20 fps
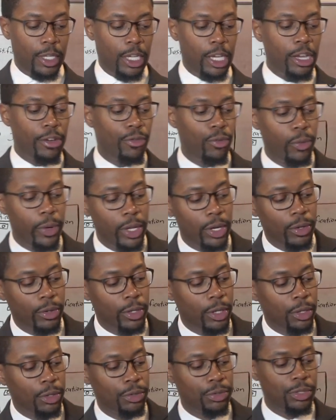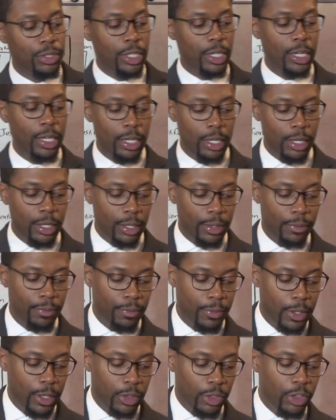If we don't understand
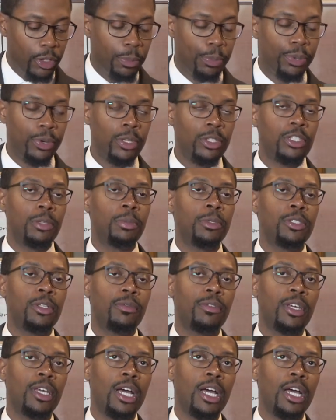the principles of the